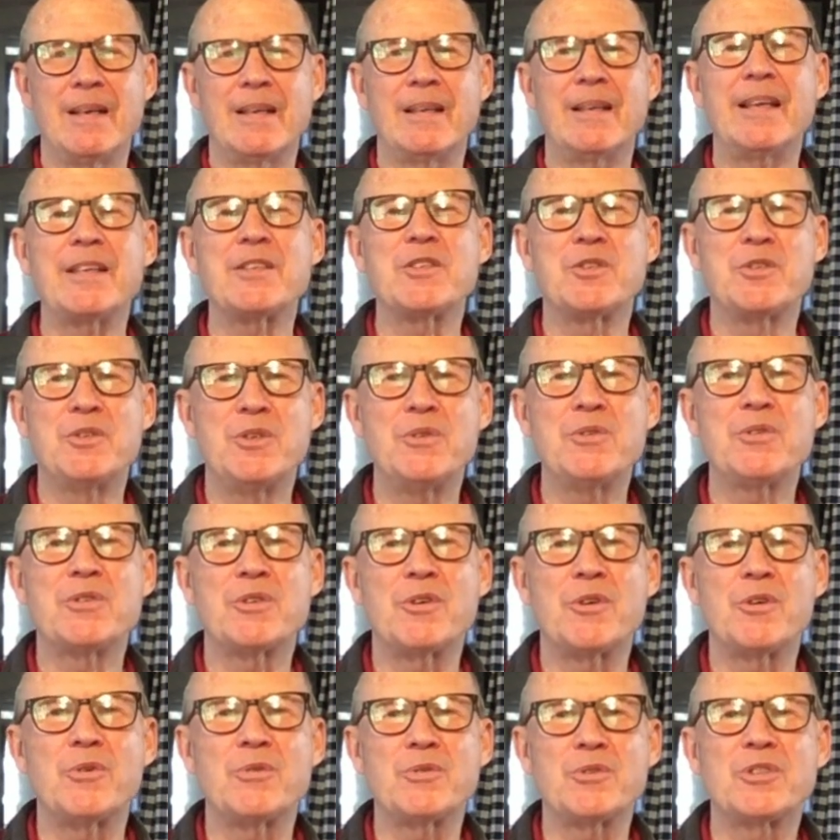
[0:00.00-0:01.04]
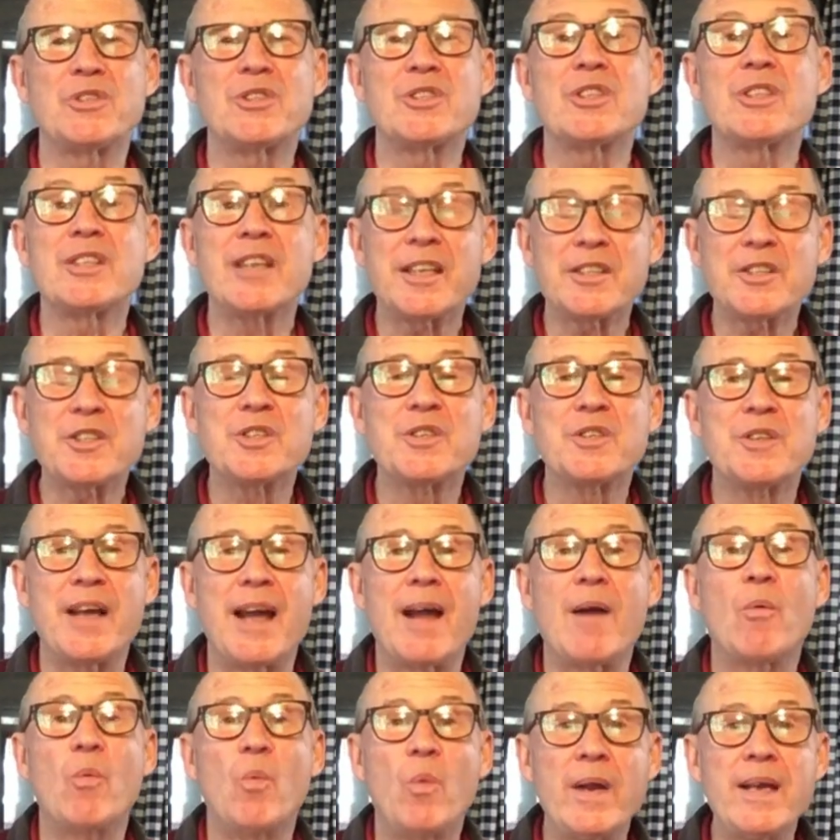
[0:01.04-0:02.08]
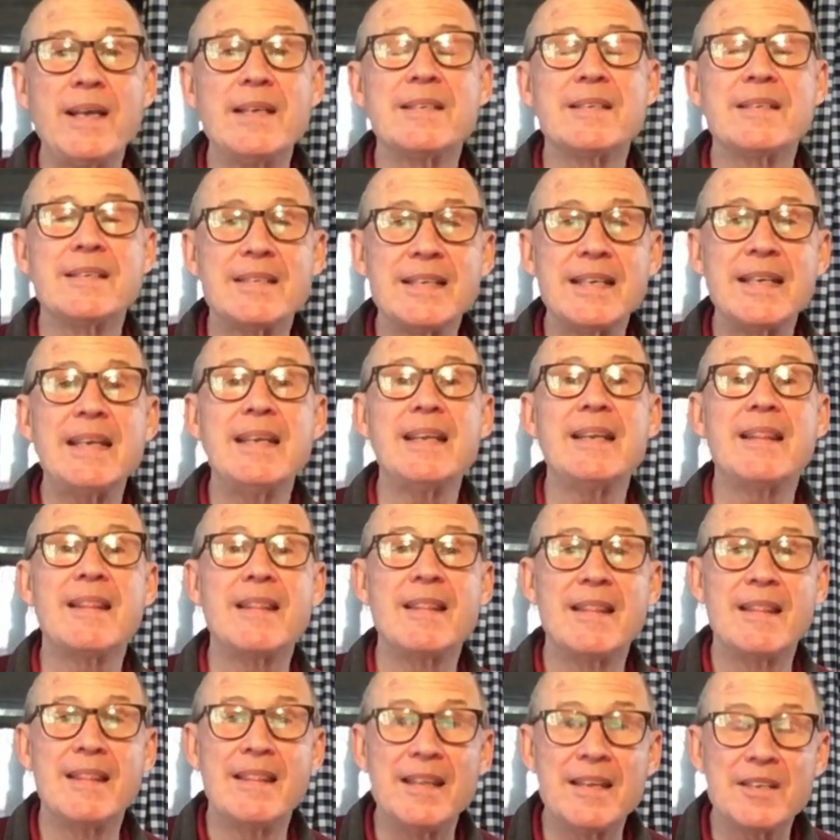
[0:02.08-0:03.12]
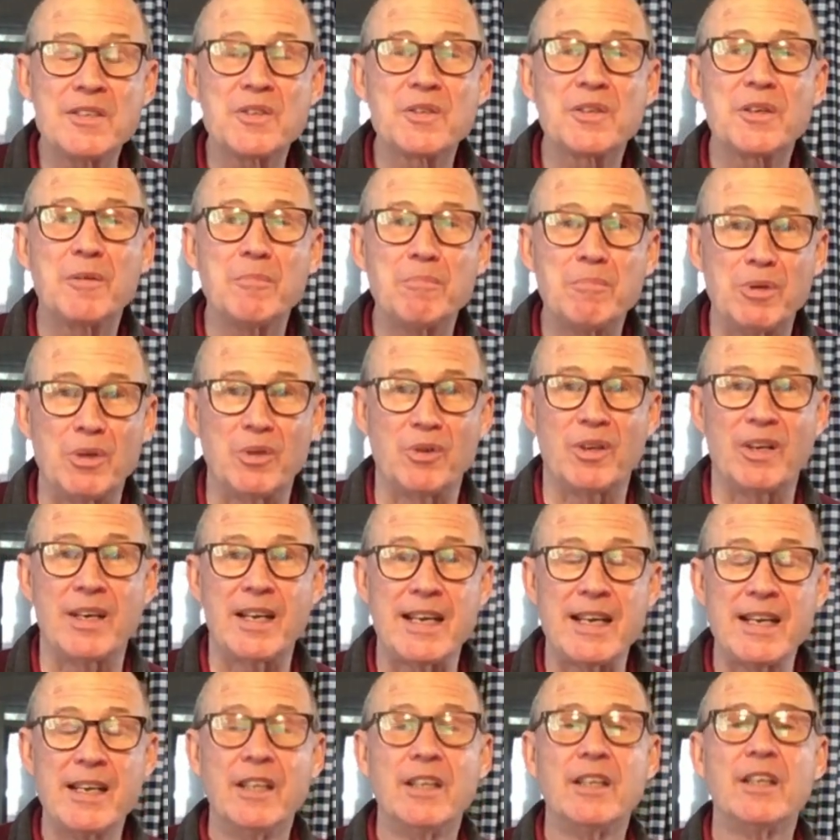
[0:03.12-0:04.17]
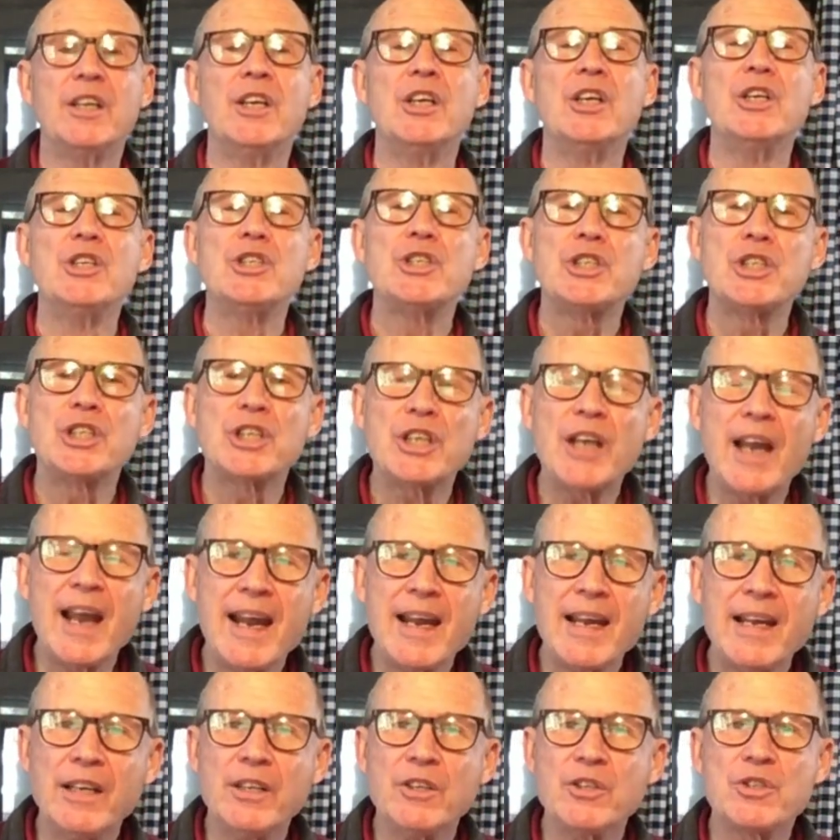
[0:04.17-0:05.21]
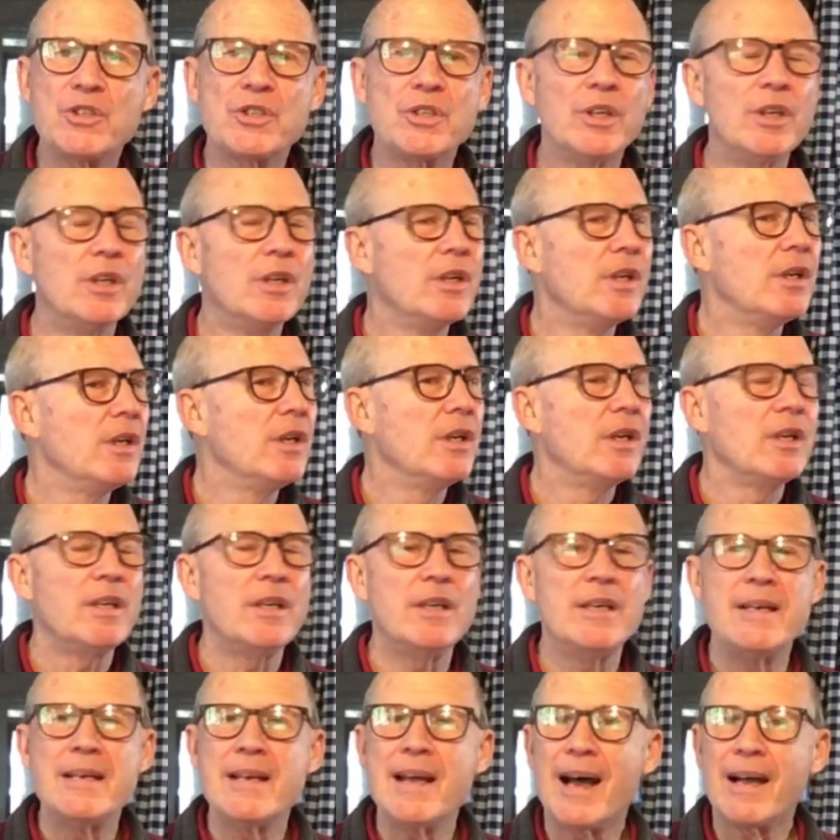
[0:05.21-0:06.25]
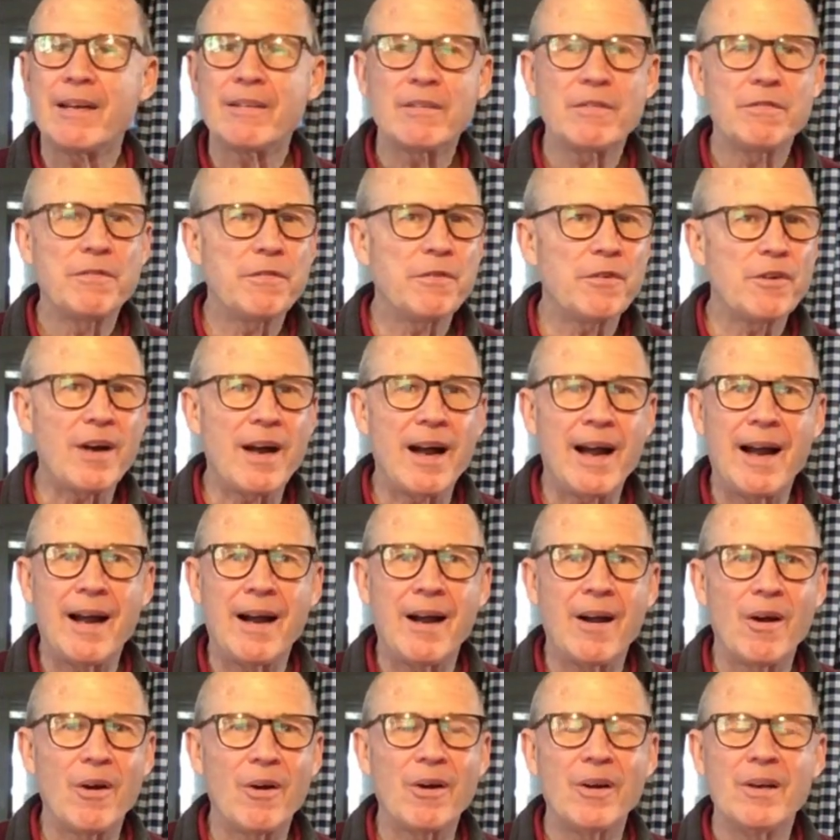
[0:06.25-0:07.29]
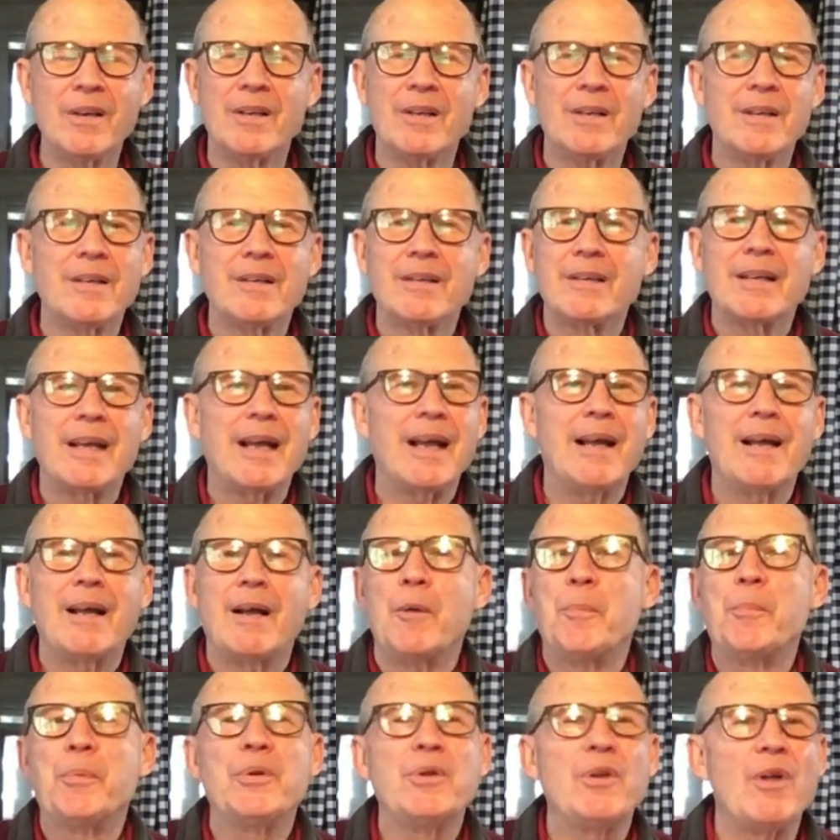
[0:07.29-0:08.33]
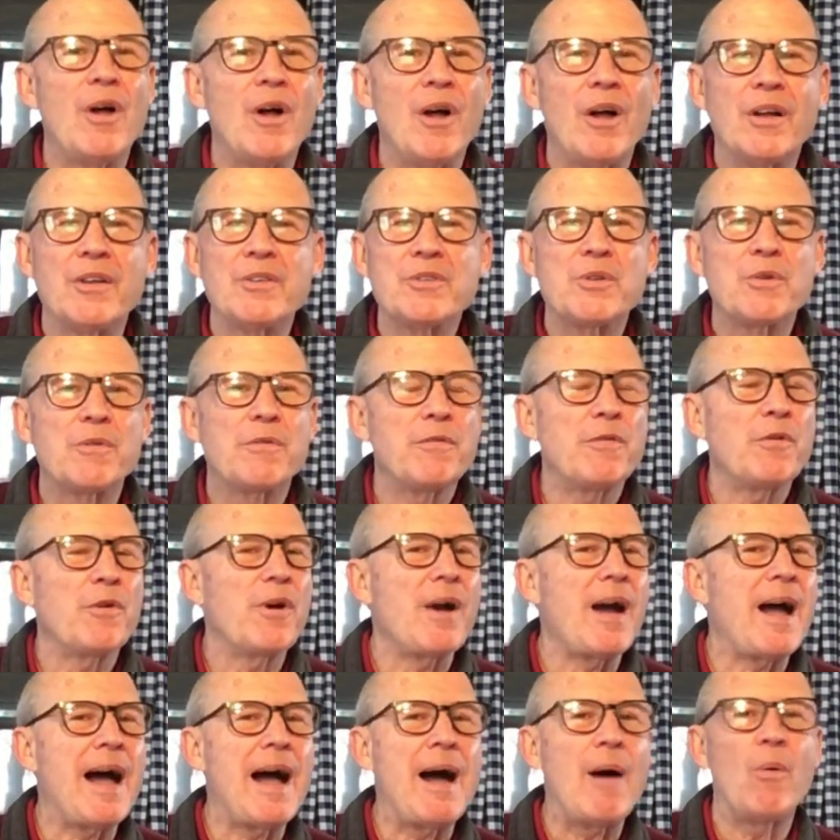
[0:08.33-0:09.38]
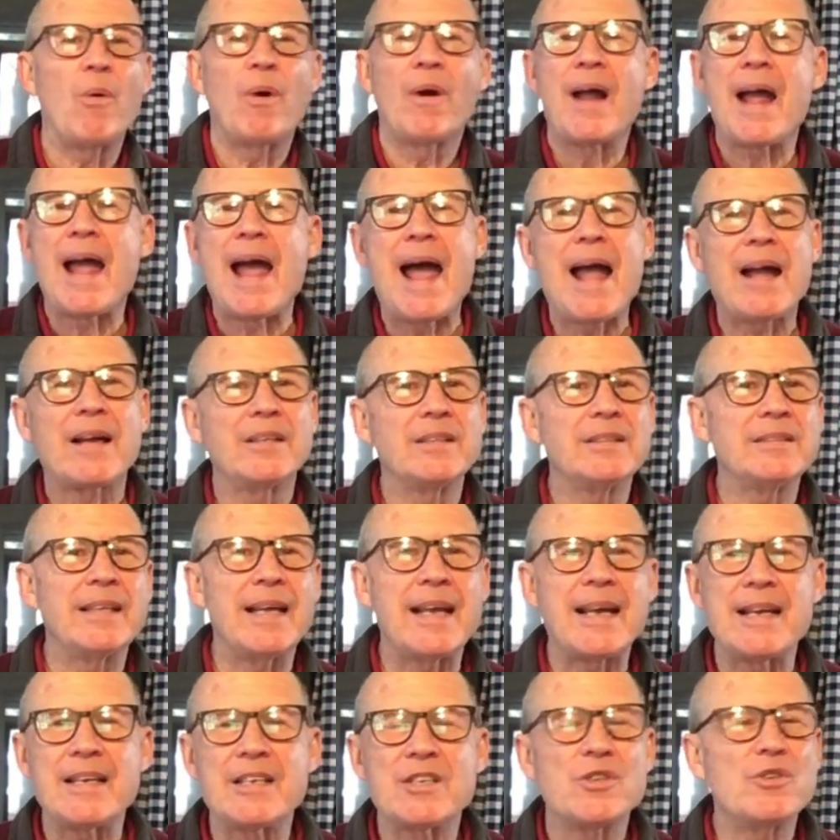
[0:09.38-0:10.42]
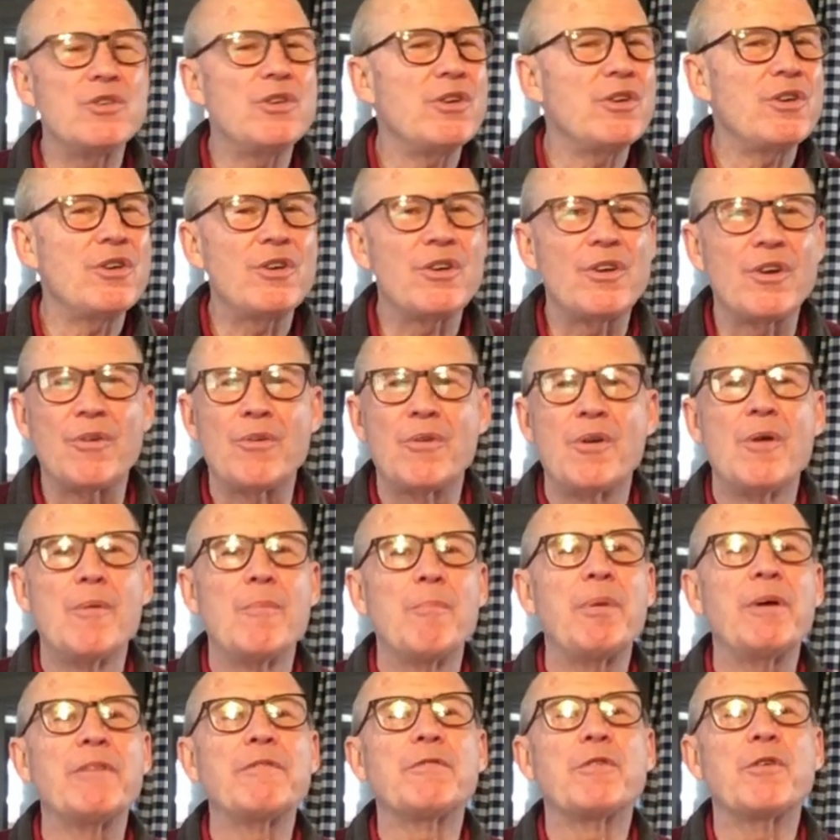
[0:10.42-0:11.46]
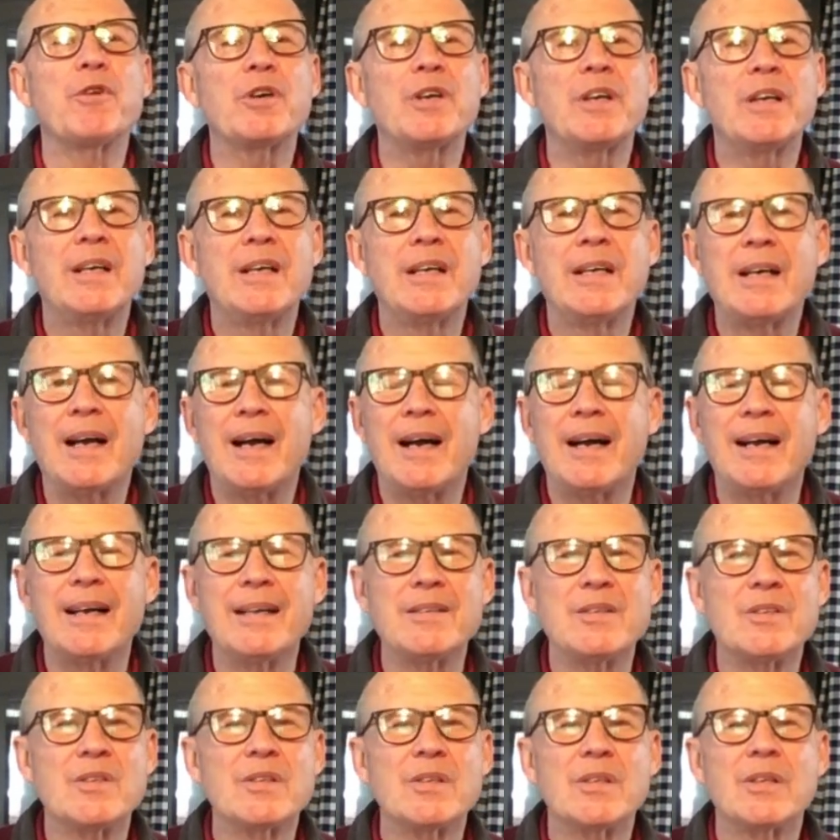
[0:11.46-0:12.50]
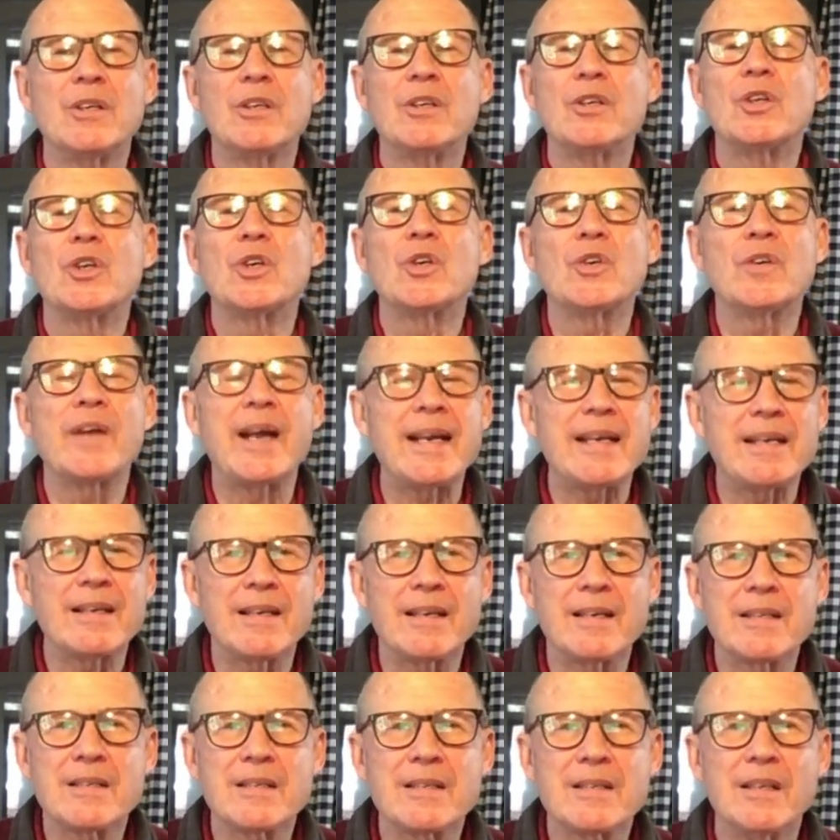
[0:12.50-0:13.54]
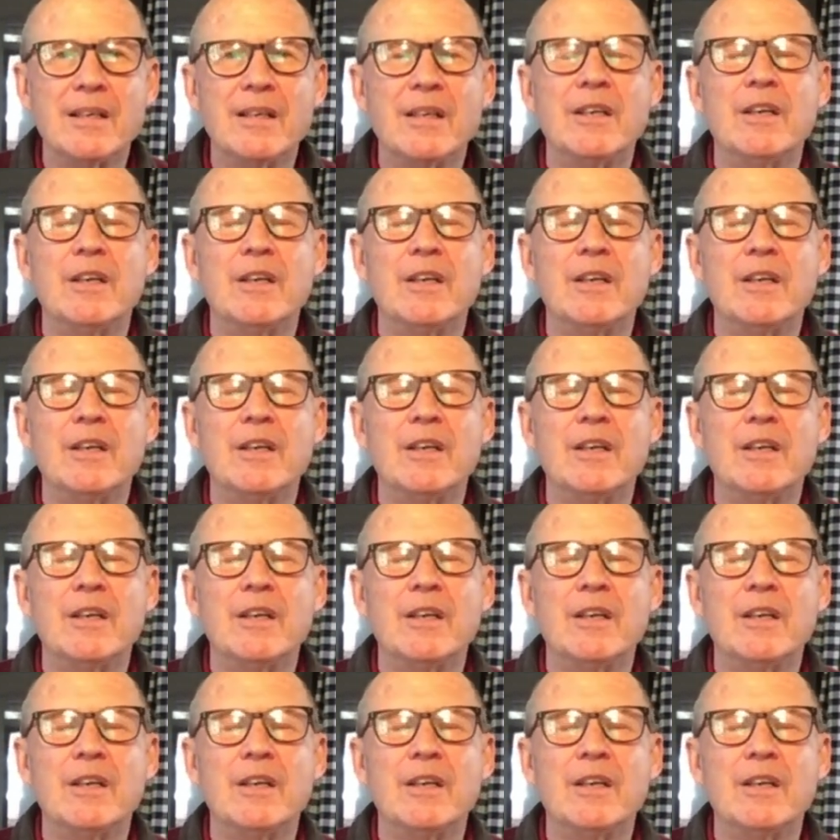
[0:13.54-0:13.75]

Let's do so such that we see this community changed, not for our applause or for our accolades, no, but for God's greatness,